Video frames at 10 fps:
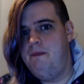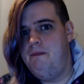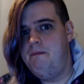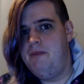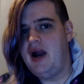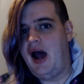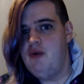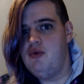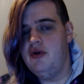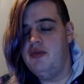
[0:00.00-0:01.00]
but I
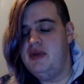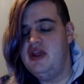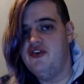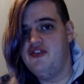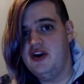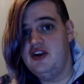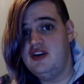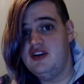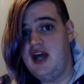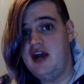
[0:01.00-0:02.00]
will be the first to
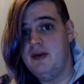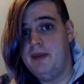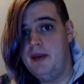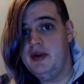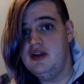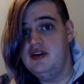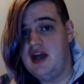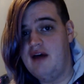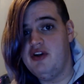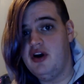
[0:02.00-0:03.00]
say Republicans
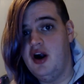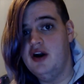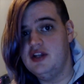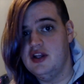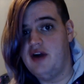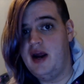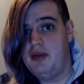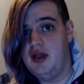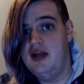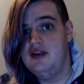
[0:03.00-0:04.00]
have their hearts in the right
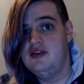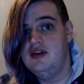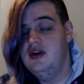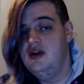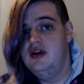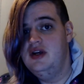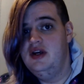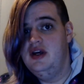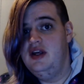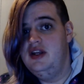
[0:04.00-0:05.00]
place.
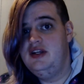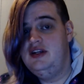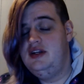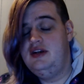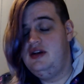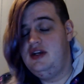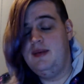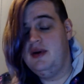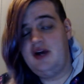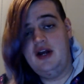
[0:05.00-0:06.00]

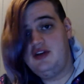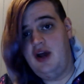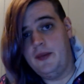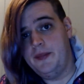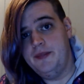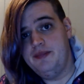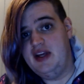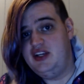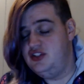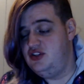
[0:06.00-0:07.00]
Democrats don't. They
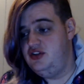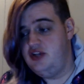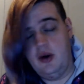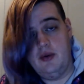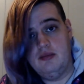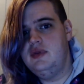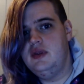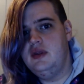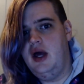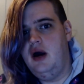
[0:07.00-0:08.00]
just don't.
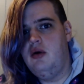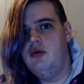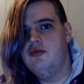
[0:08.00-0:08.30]
Now,